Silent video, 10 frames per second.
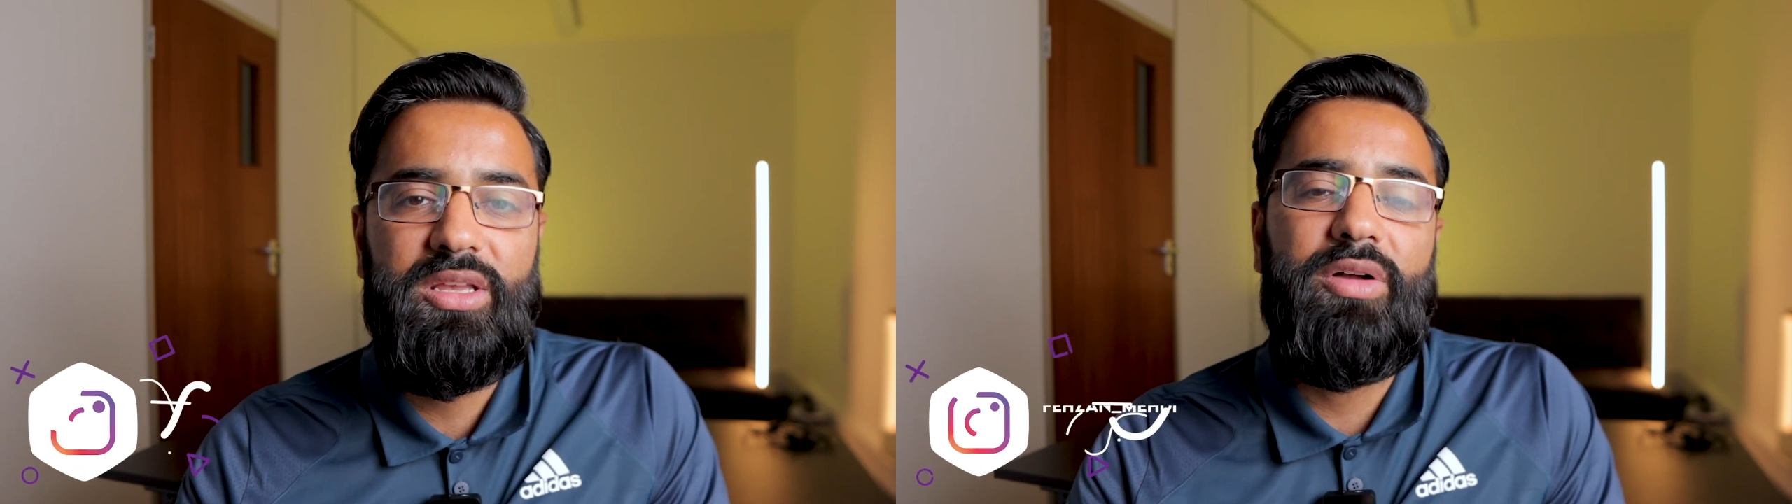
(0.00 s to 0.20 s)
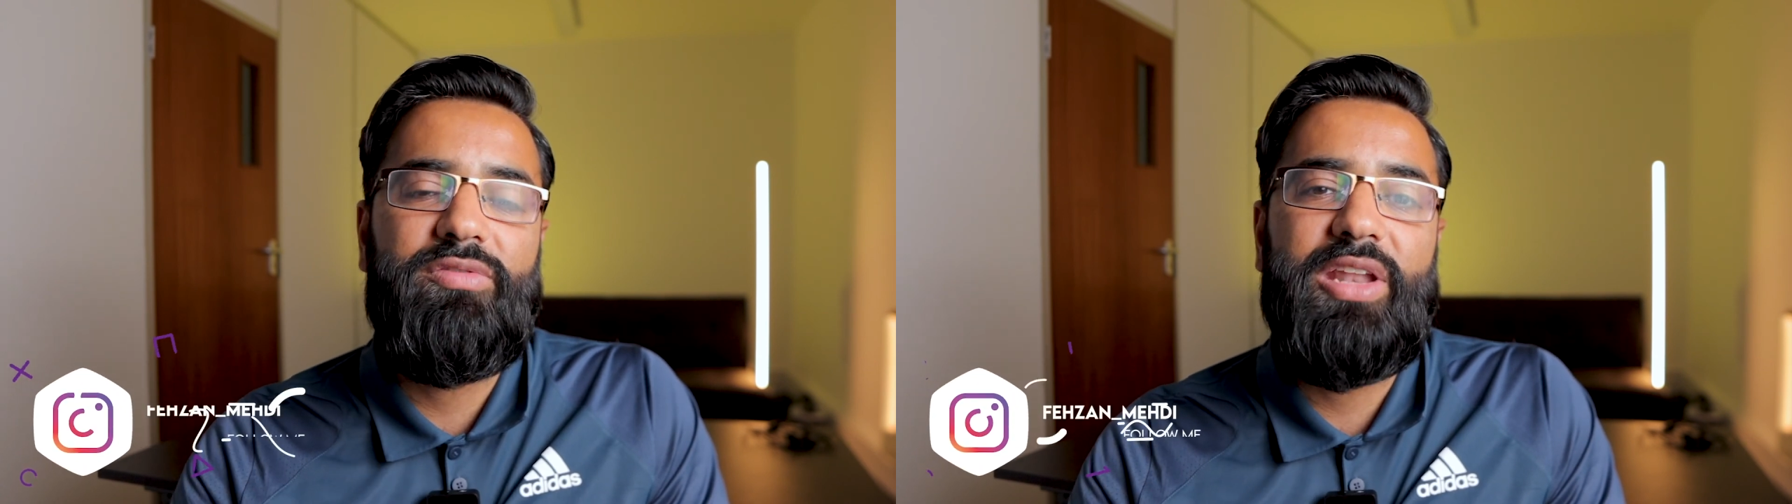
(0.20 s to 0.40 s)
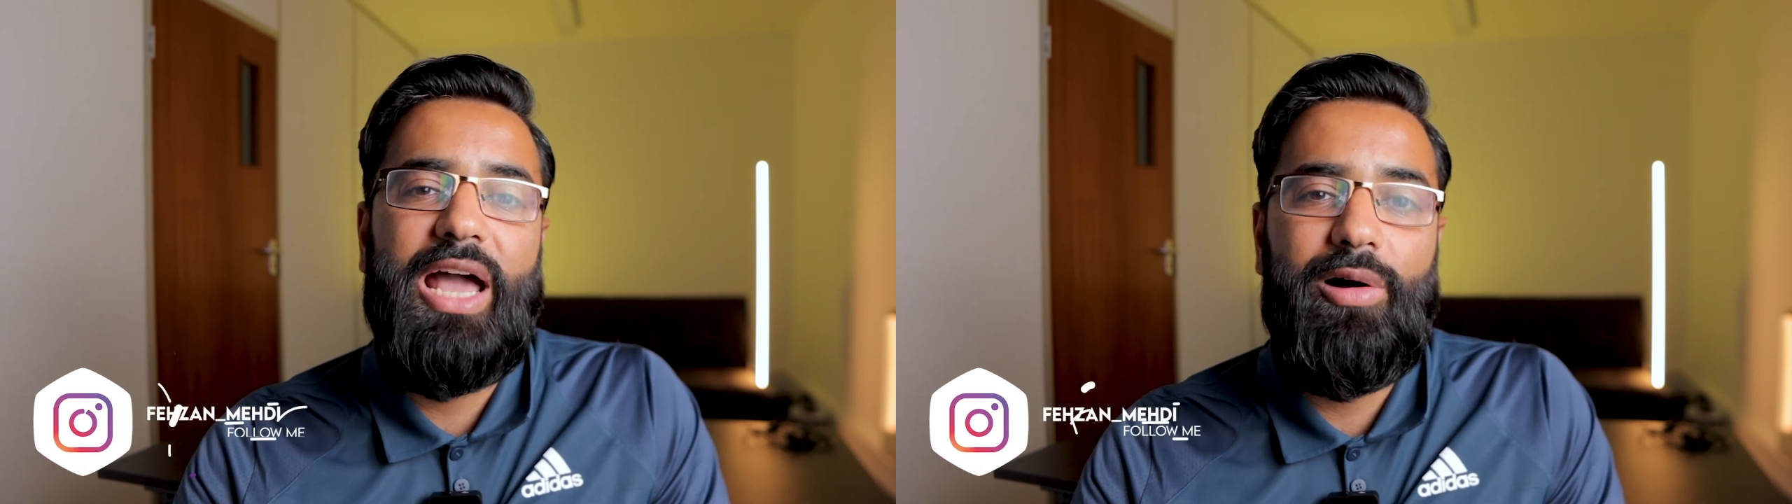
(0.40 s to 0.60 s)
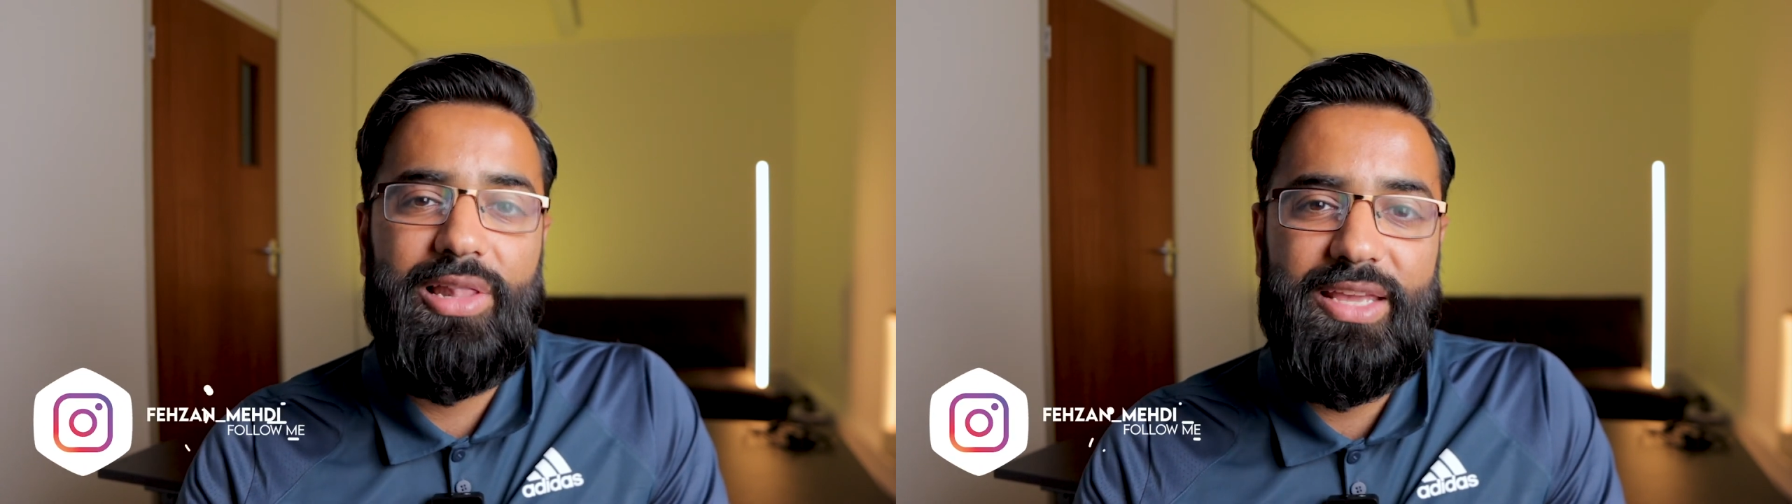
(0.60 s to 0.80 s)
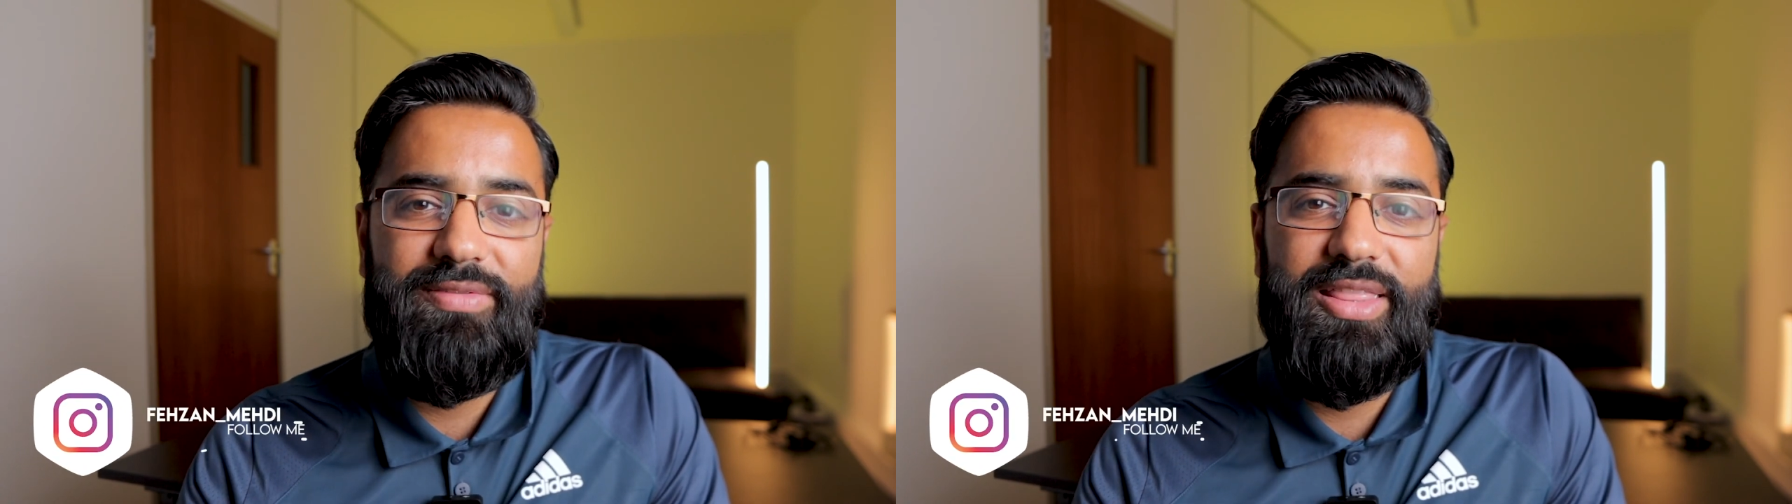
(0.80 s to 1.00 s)
but for now I'll
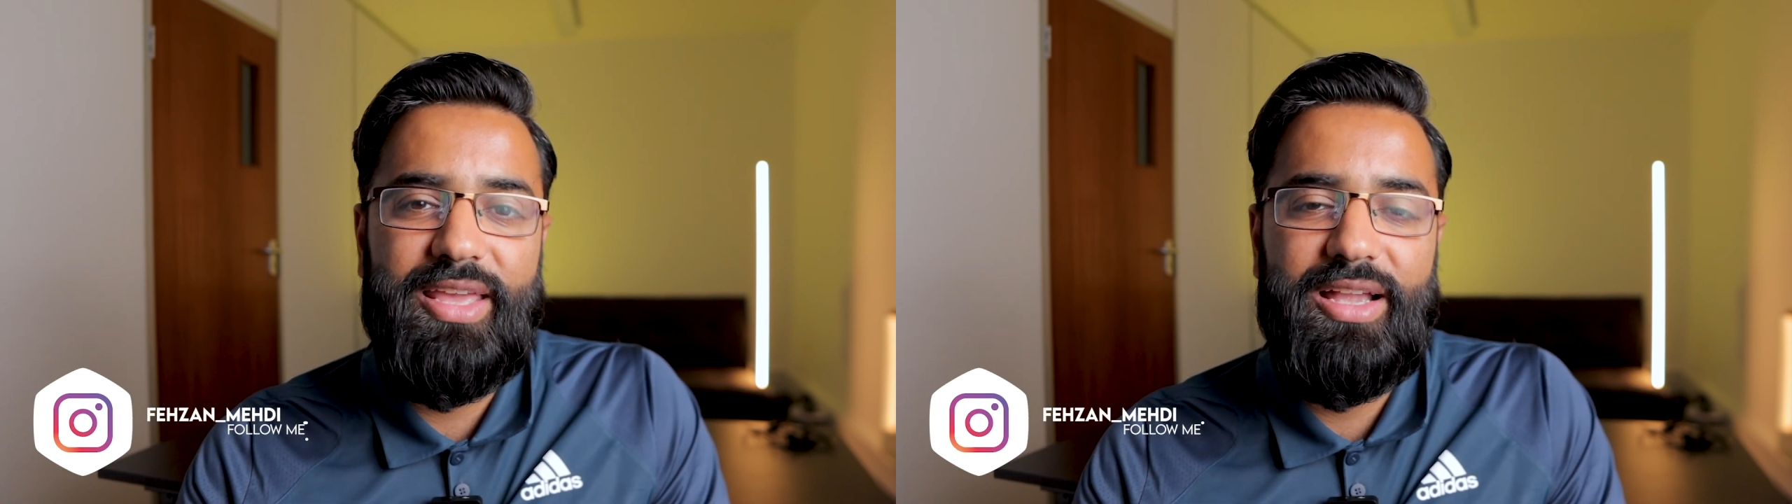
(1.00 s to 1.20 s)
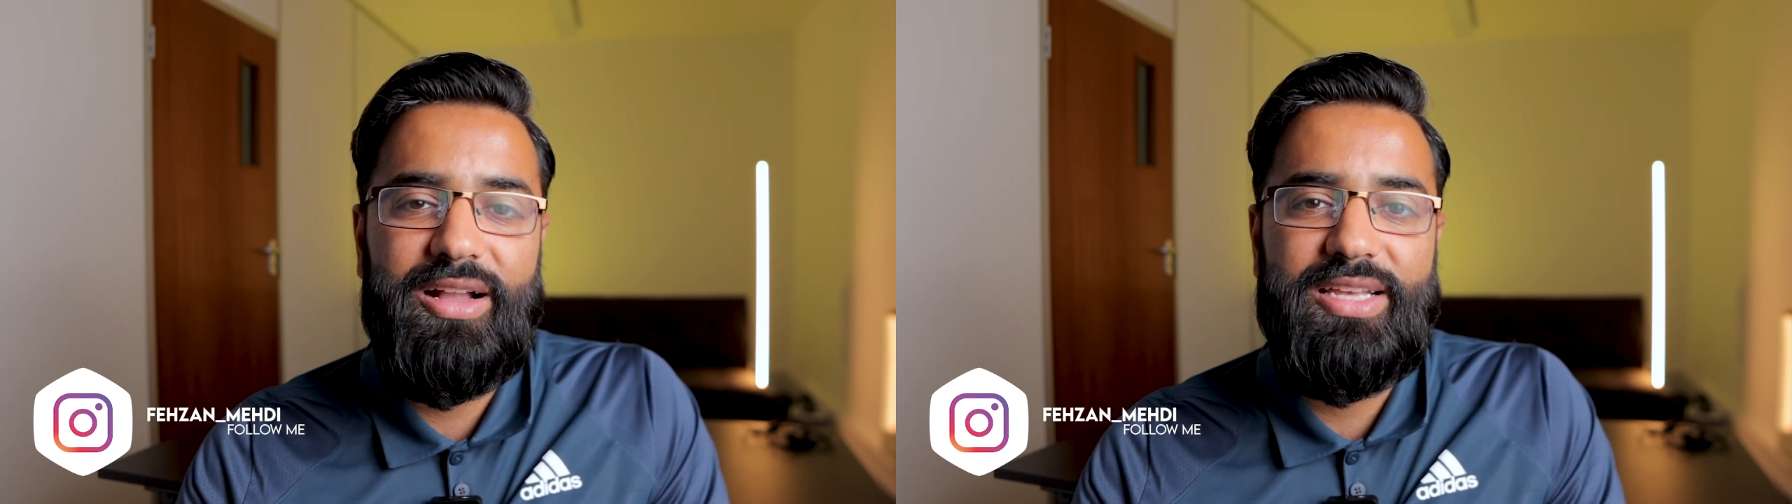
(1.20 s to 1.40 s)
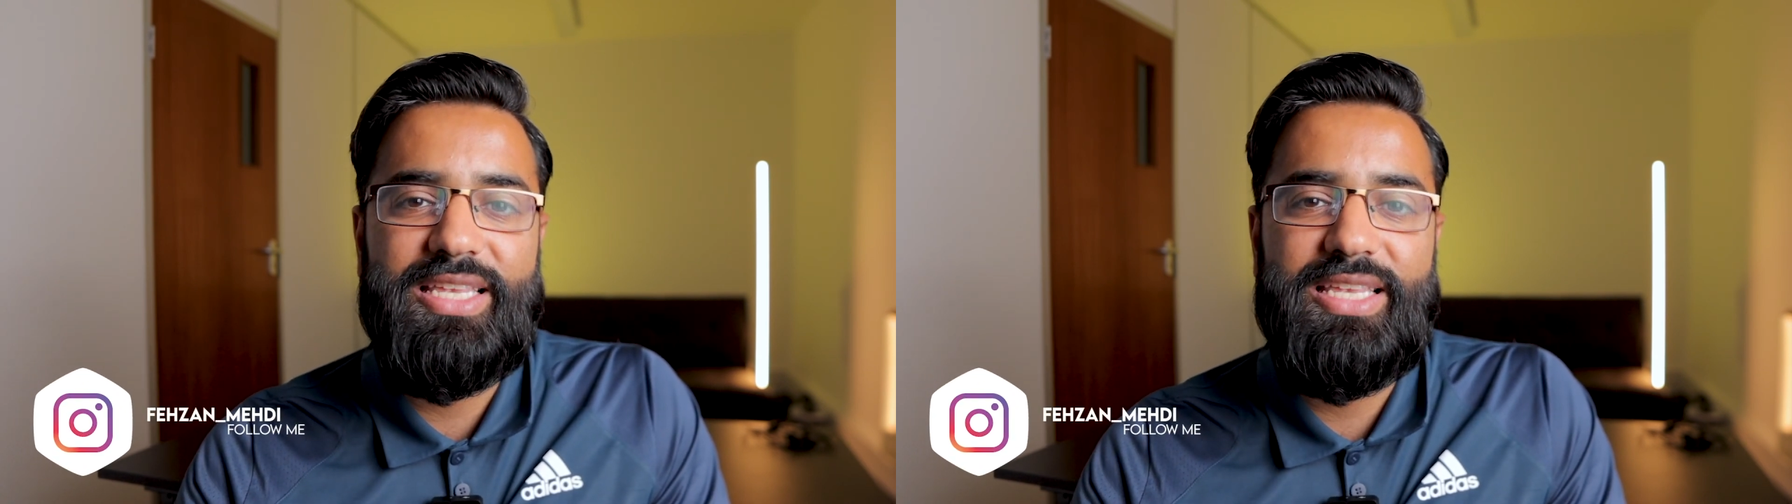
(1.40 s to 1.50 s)
leave it there guys.